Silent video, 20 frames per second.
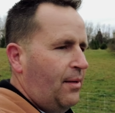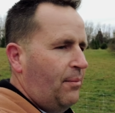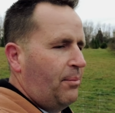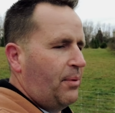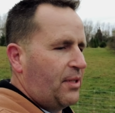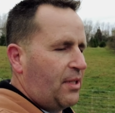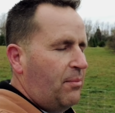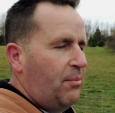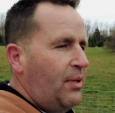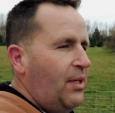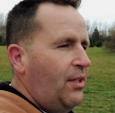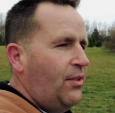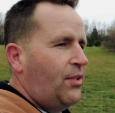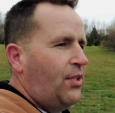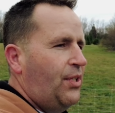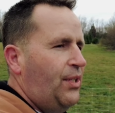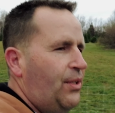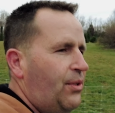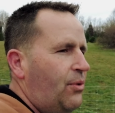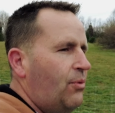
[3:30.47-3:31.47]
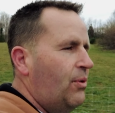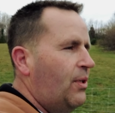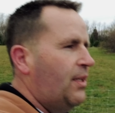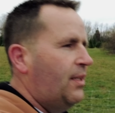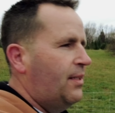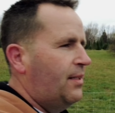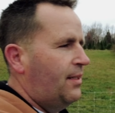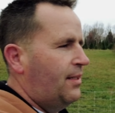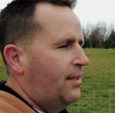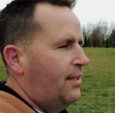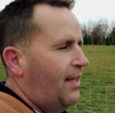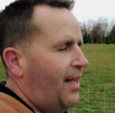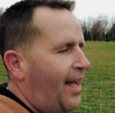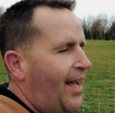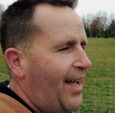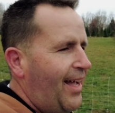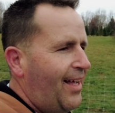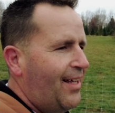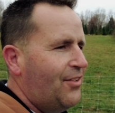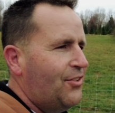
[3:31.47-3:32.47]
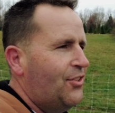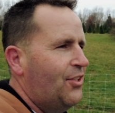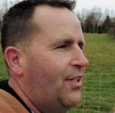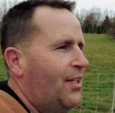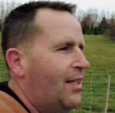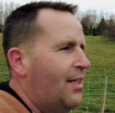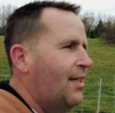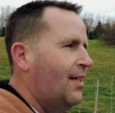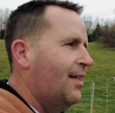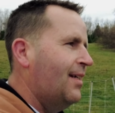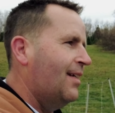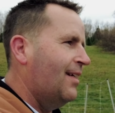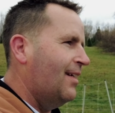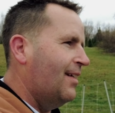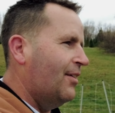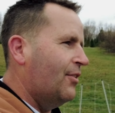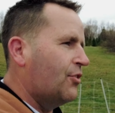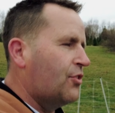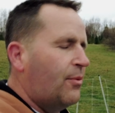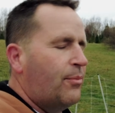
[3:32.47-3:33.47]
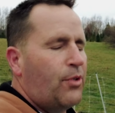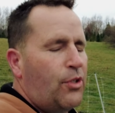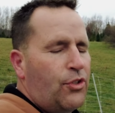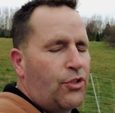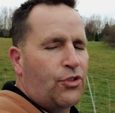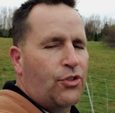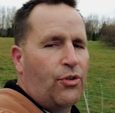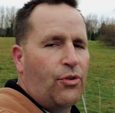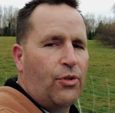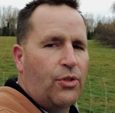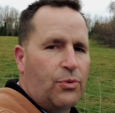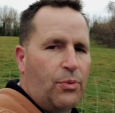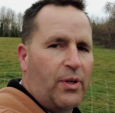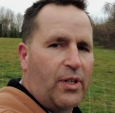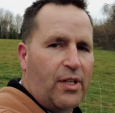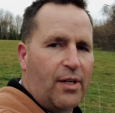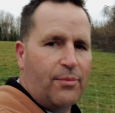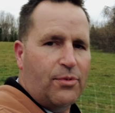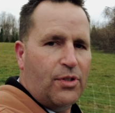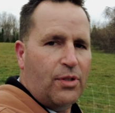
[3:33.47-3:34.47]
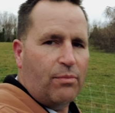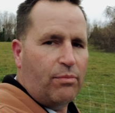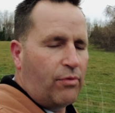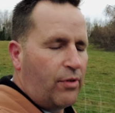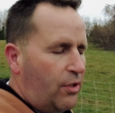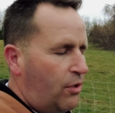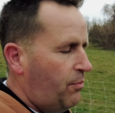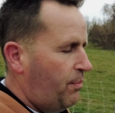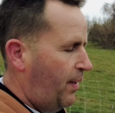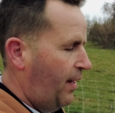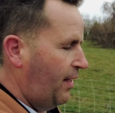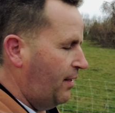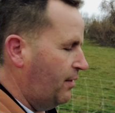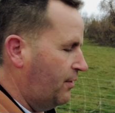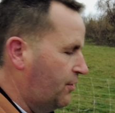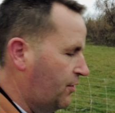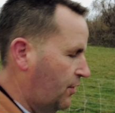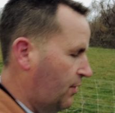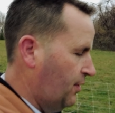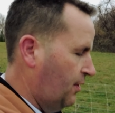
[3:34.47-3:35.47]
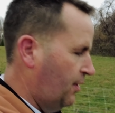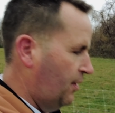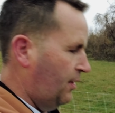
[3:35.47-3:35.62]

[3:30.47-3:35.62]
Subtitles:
But the Mini 2 has some concerns when it comes to brand new pilots.